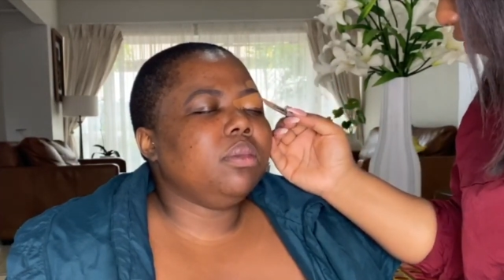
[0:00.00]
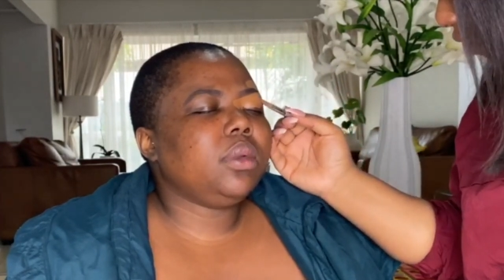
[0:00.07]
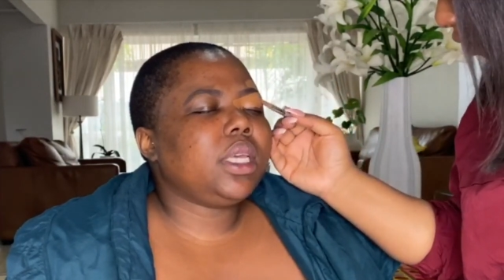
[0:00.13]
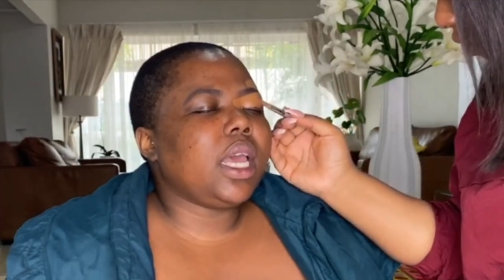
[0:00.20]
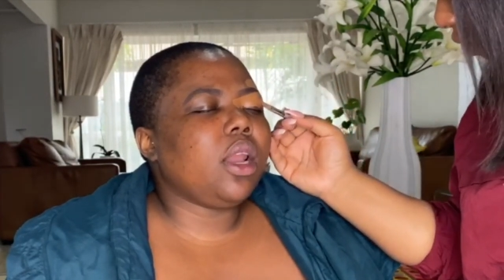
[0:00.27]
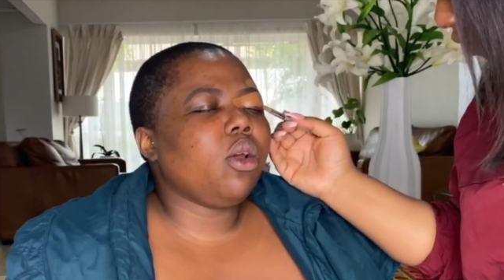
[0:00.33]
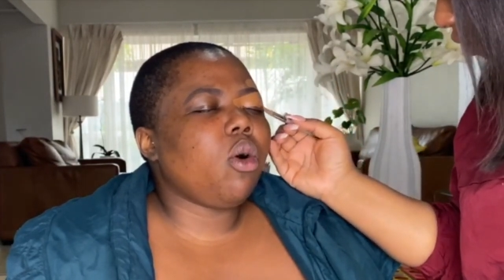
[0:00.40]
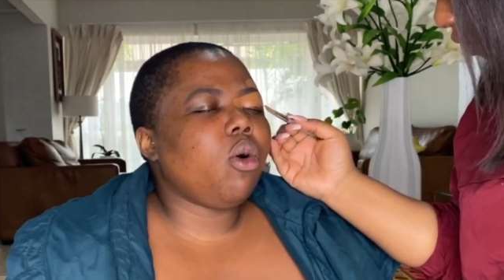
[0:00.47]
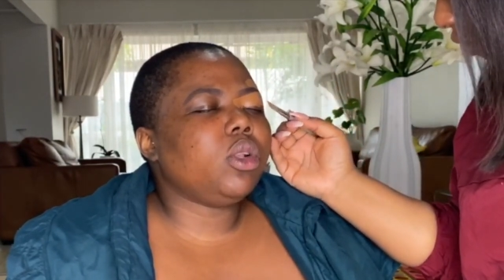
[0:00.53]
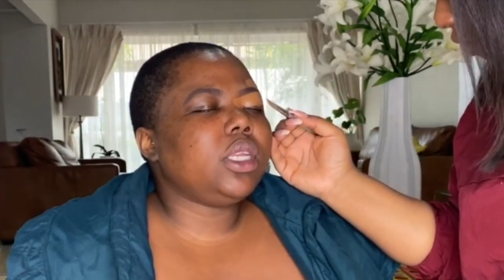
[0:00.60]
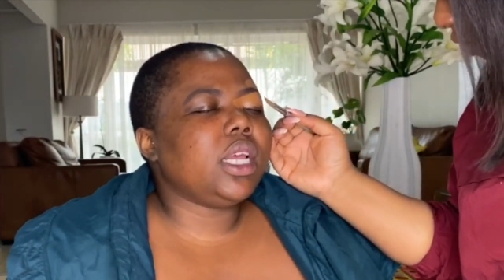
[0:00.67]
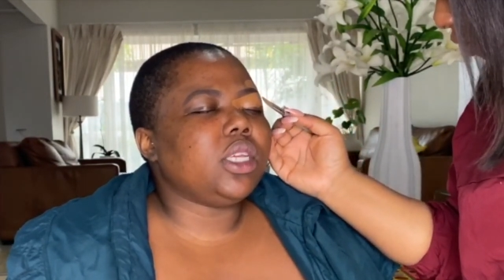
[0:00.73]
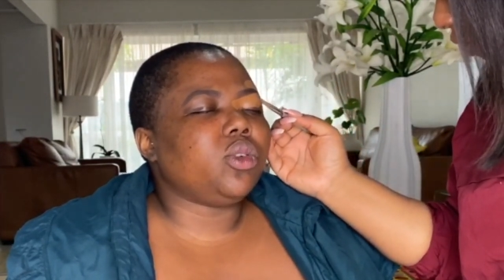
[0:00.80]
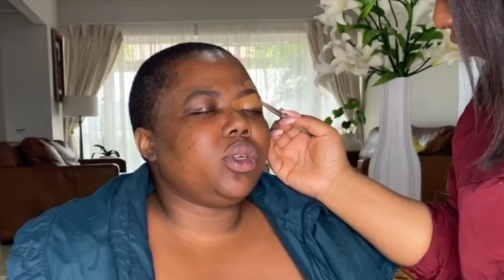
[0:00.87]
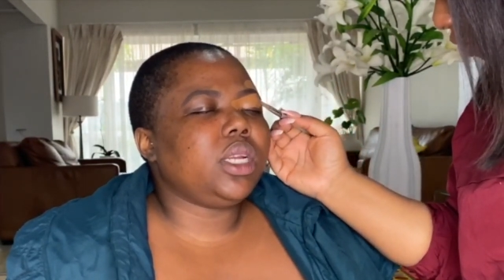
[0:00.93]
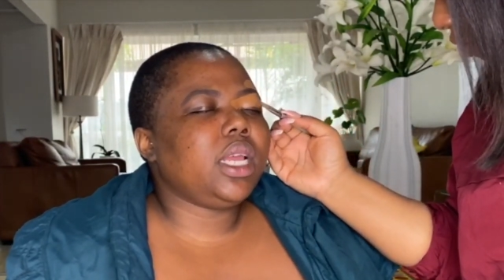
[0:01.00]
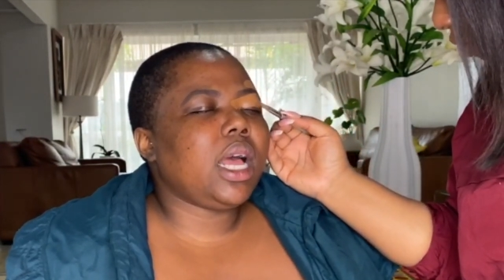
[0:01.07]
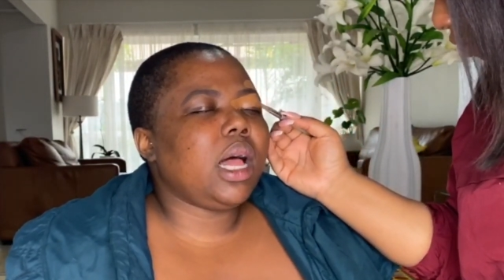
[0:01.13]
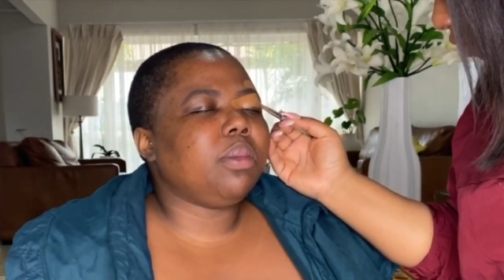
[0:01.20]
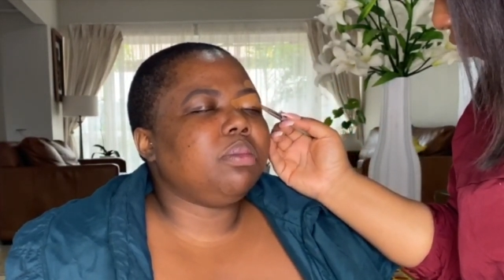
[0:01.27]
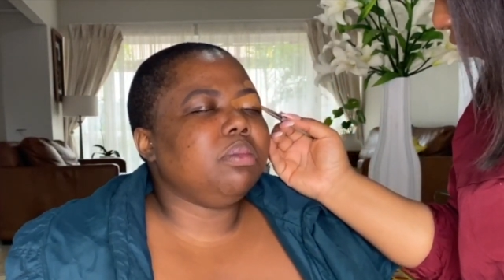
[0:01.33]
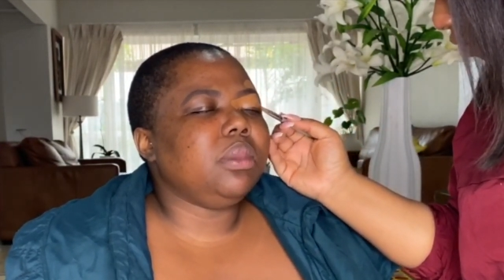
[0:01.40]
getting older has really
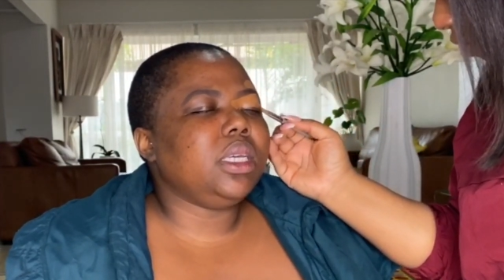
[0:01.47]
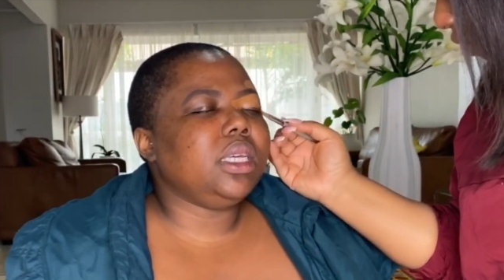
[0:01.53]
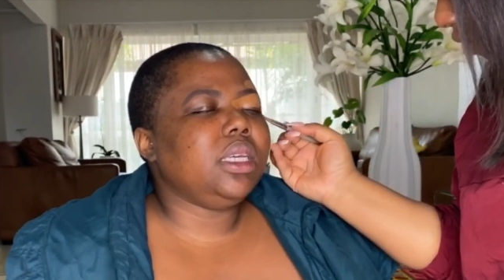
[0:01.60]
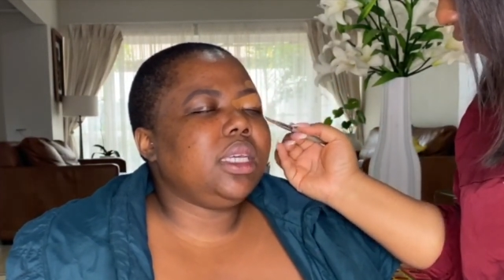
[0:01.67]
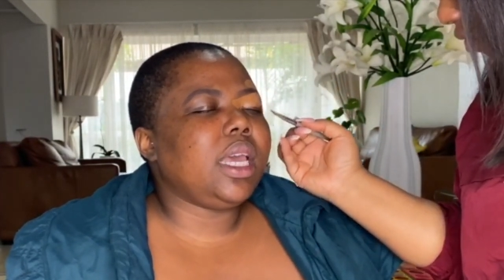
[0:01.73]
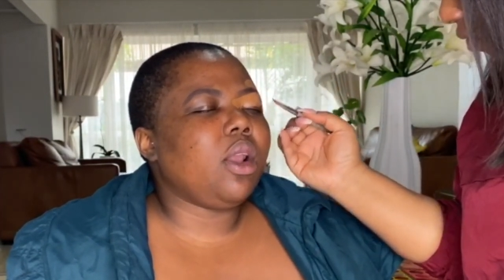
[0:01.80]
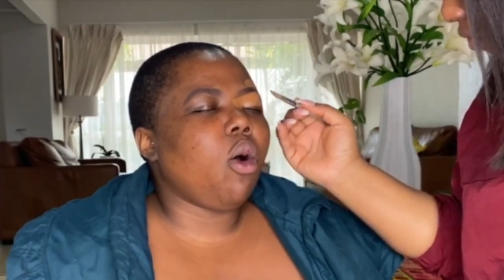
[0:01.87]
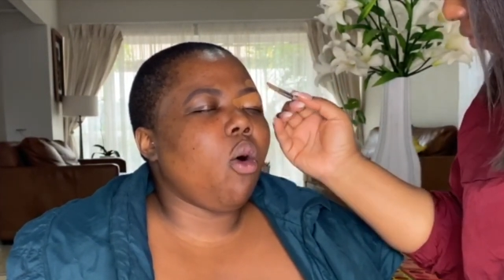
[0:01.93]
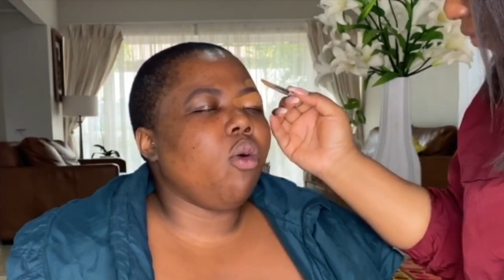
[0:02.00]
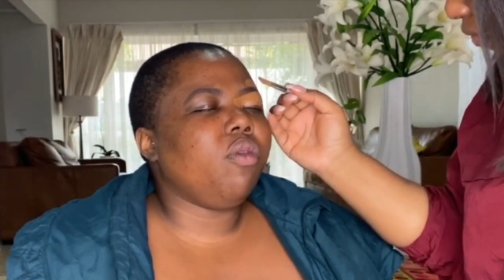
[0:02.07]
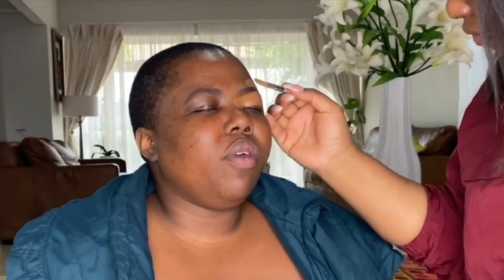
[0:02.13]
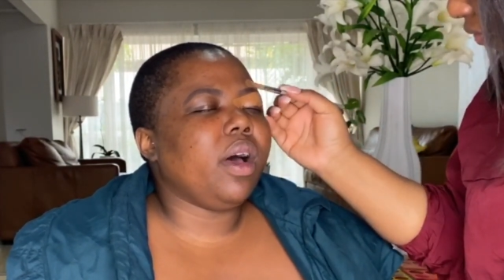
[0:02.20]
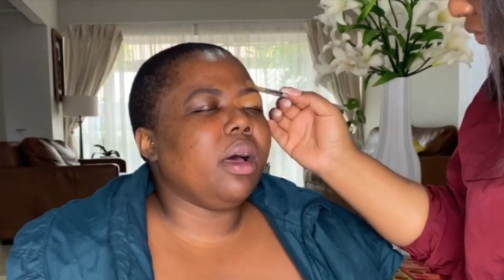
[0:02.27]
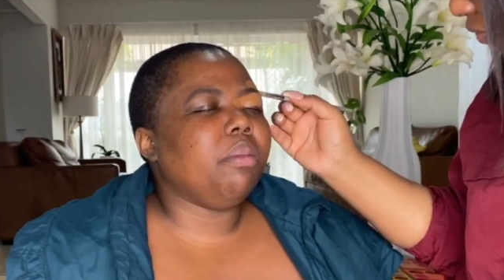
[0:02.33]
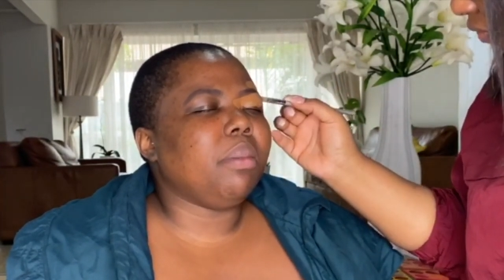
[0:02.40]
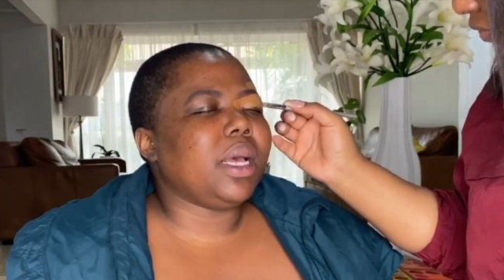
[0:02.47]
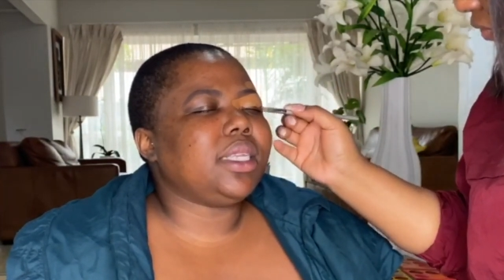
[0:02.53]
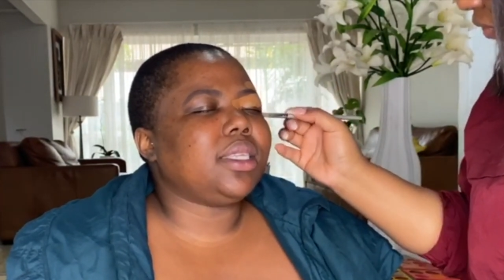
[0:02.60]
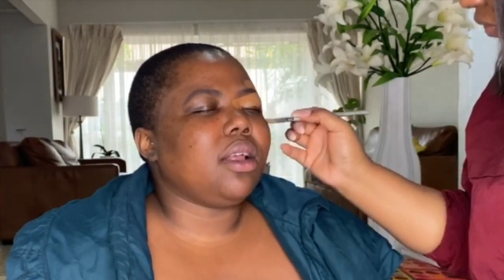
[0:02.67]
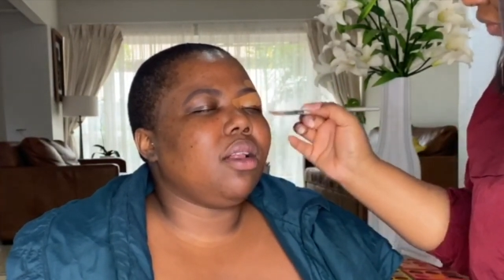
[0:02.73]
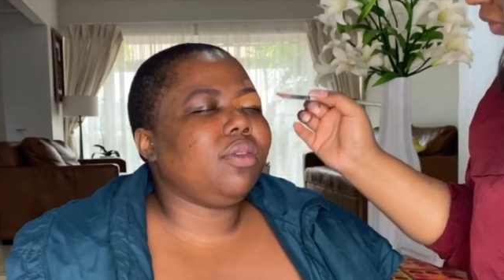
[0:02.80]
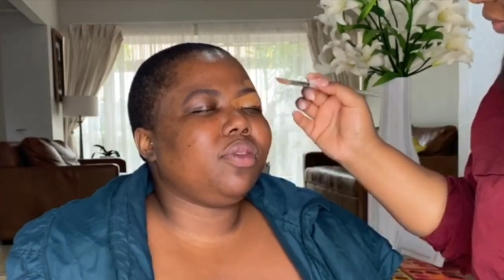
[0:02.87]
helped me get over
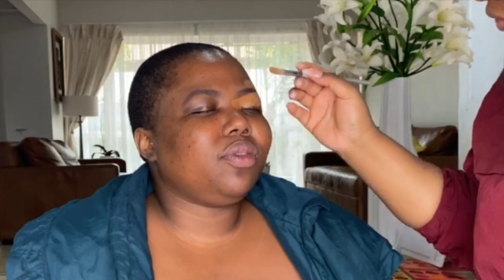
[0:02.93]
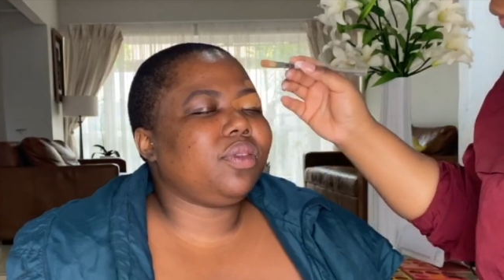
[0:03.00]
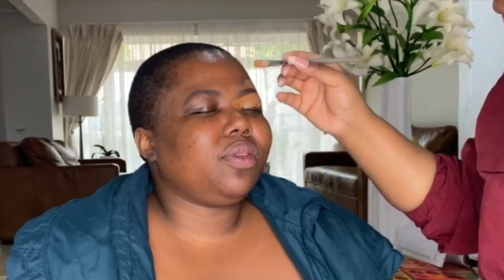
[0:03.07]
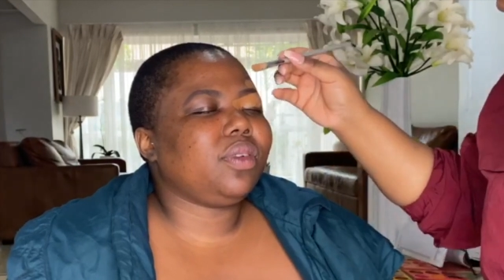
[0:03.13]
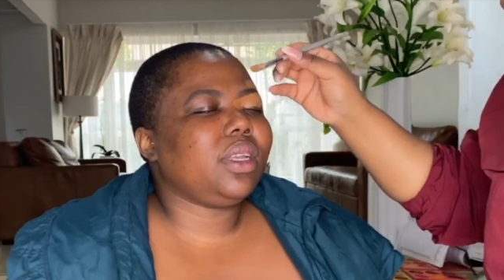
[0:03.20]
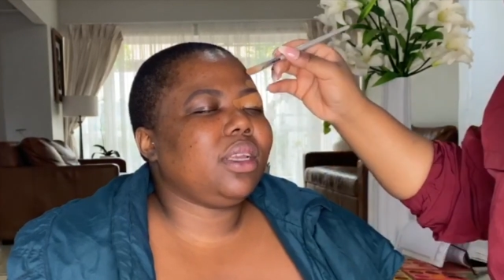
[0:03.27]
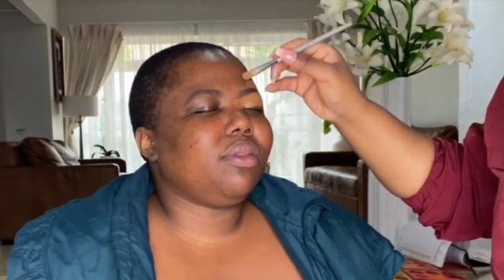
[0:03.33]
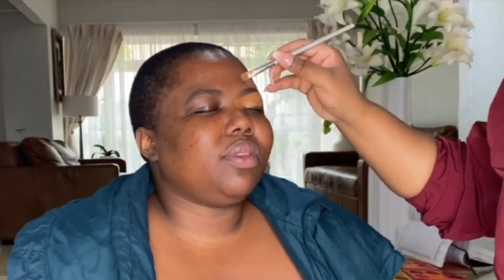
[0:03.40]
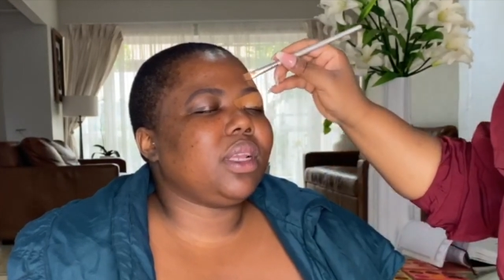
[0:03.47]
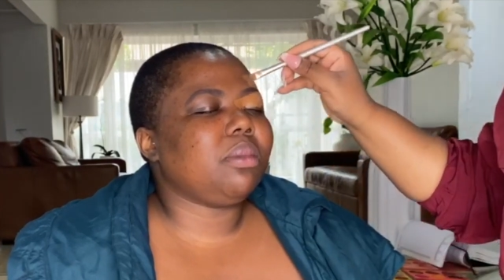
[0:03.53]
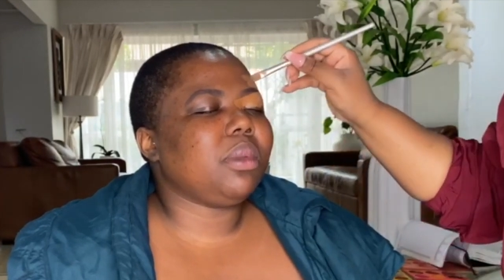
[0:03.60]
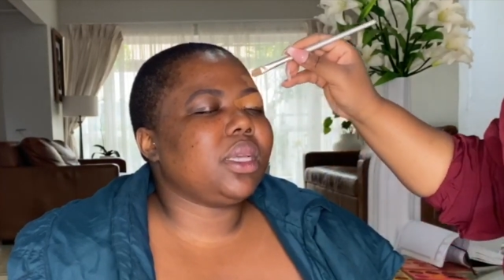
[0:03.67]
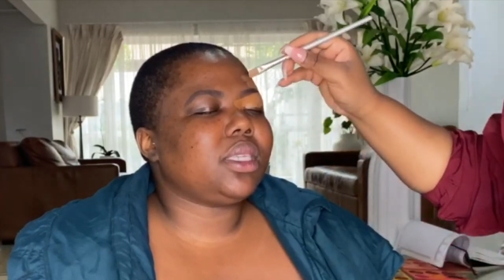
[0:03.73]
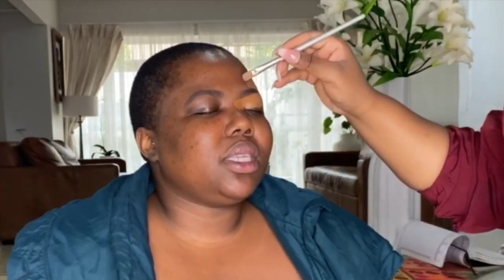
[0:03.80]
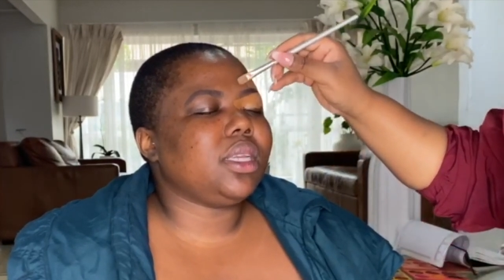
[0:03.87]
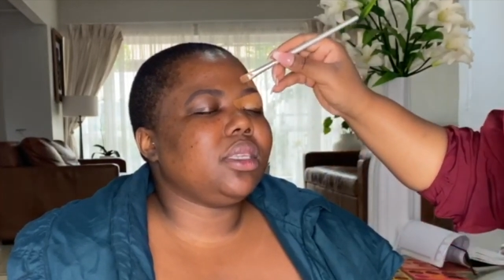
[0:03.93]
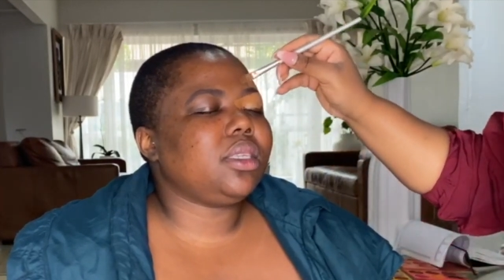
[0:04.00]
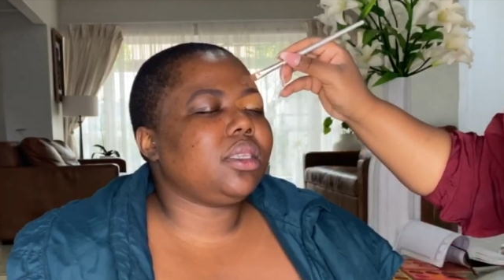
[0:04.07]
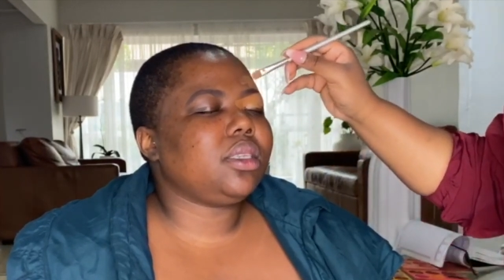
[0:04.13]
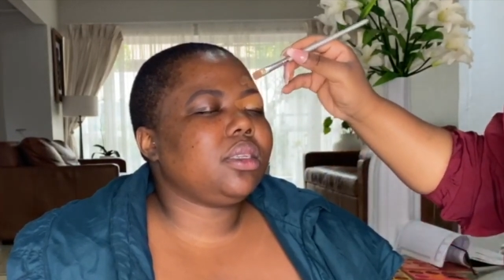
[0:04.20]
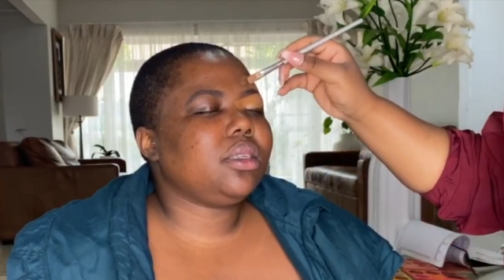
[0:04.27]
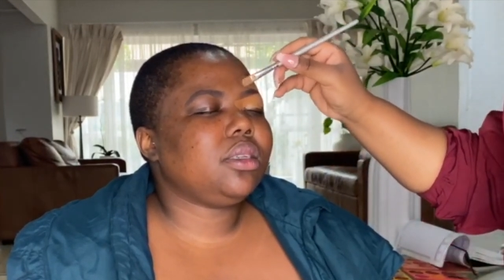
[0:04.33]
myself, if that makes sense.